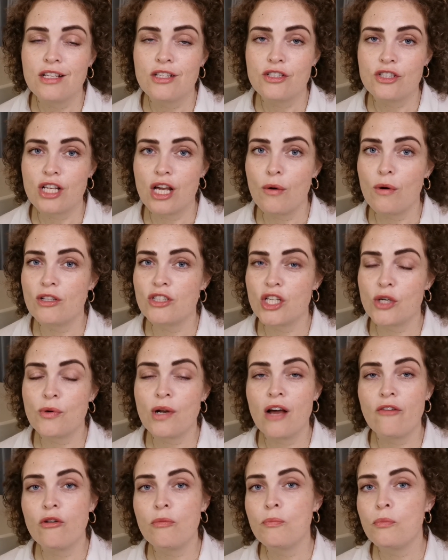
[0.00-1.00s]
So I don't
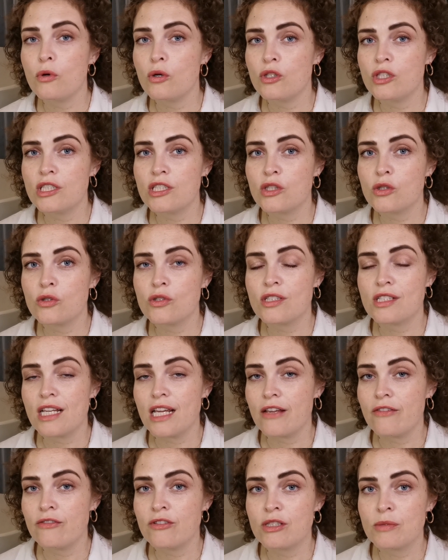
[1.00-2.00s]
have a budget or
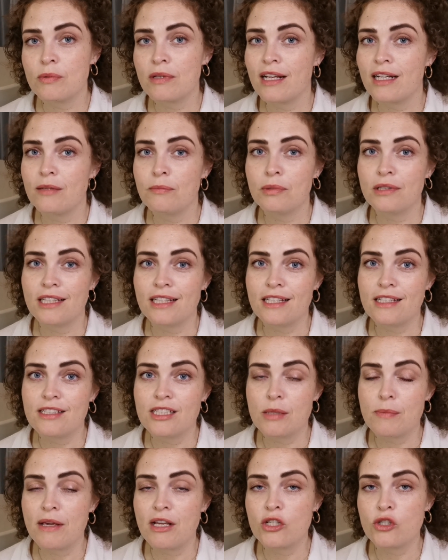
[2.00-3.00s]
savings plan in place
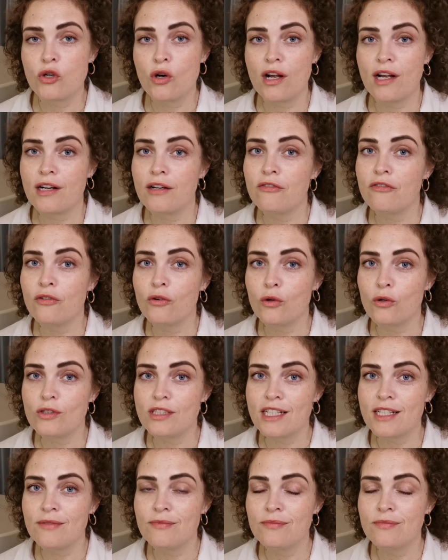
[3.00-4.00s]
to make sure I can afford
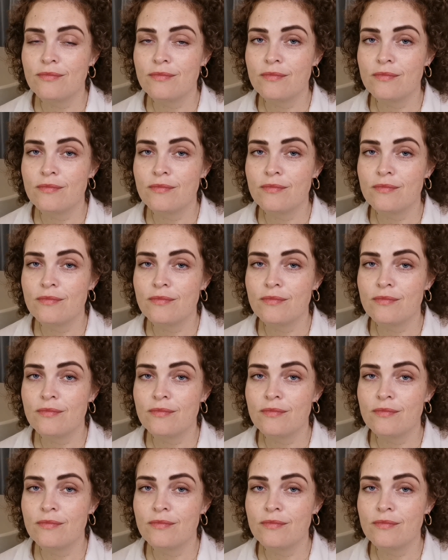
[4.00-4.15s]
it.